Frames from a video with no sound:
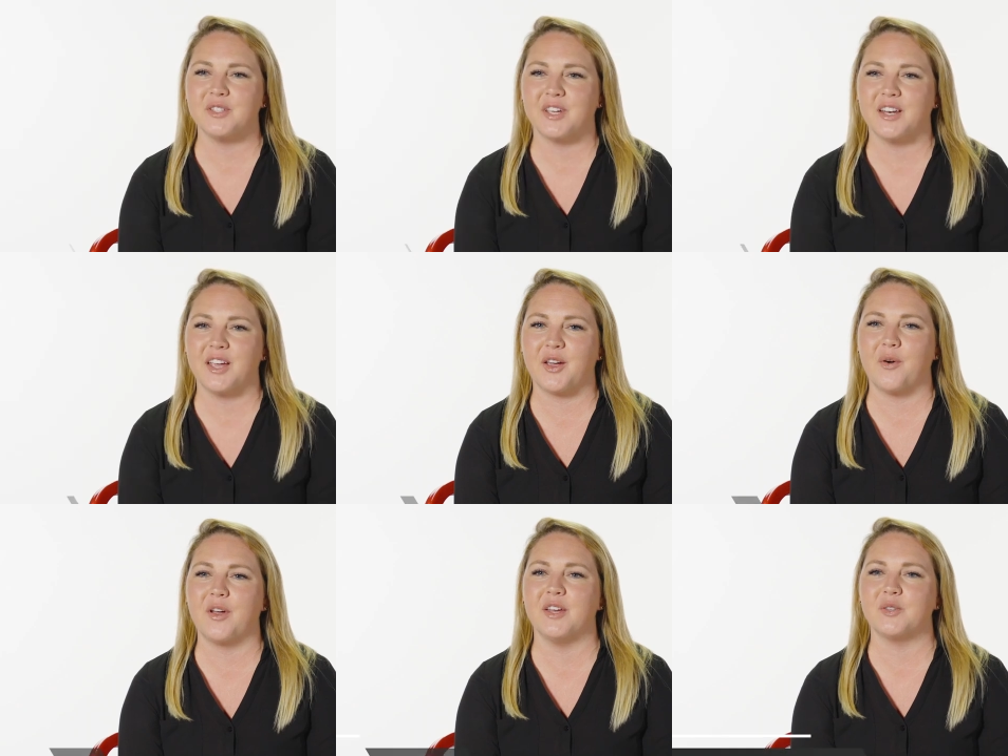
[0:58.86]
San
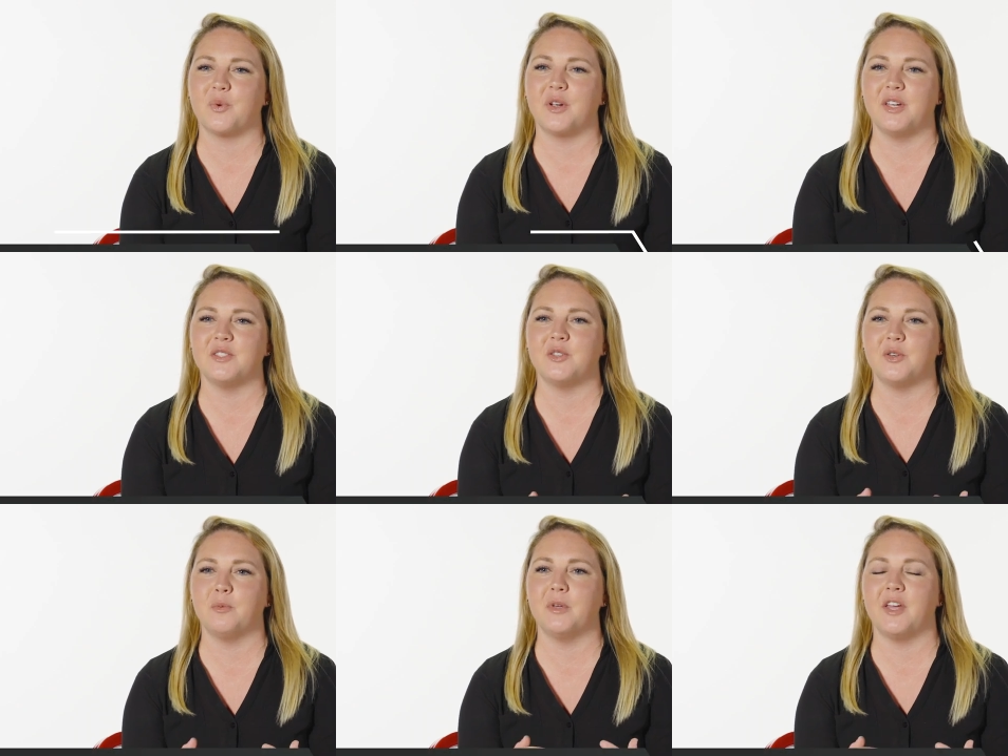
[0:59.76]
Diego is working
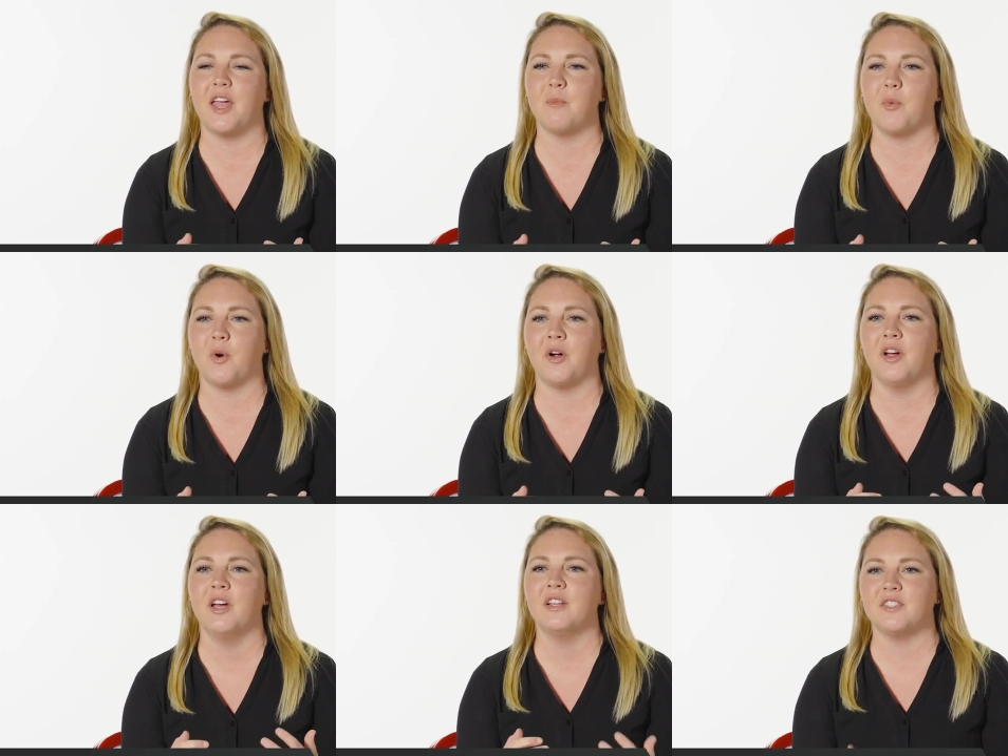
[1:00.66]
to be a more
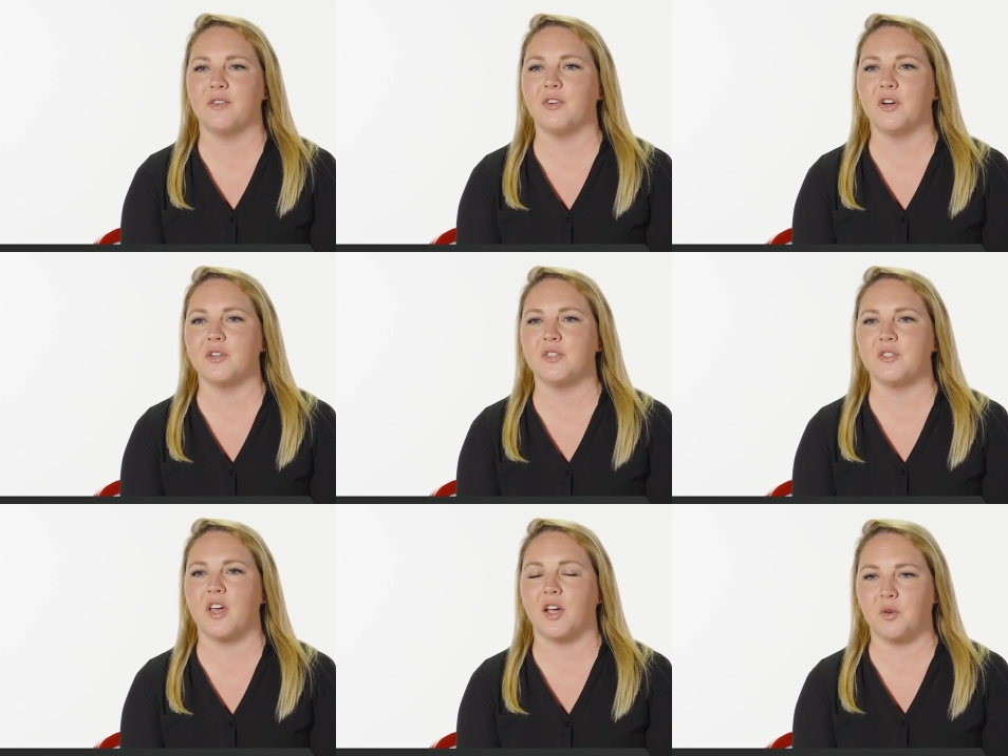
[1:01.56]

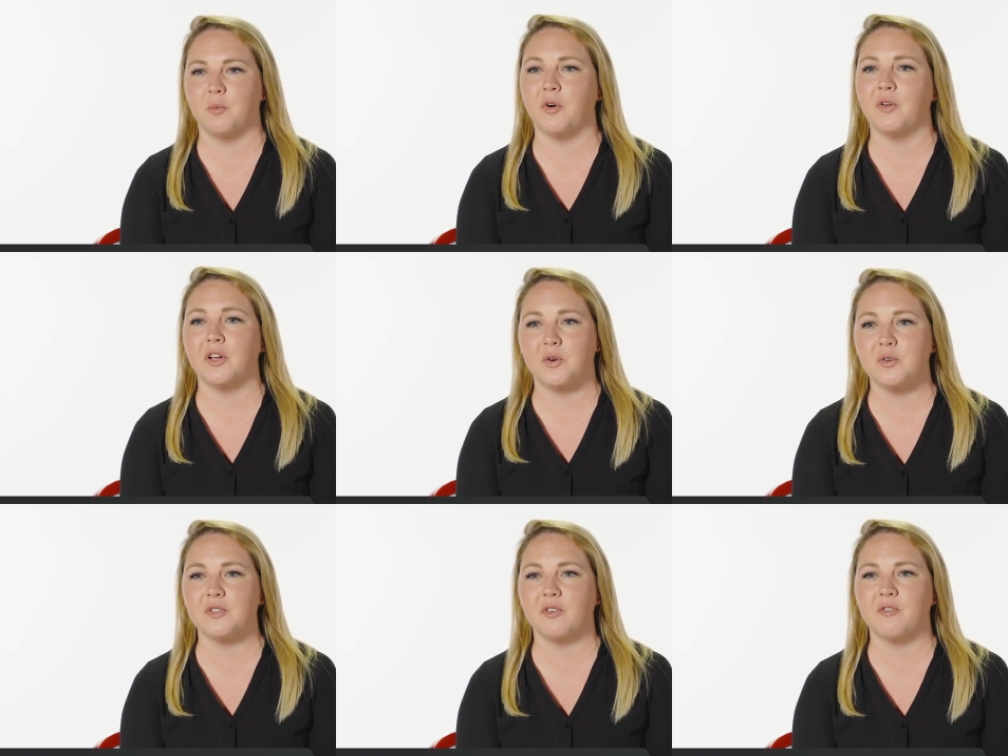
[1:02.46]
diverse, equitable, and inclusive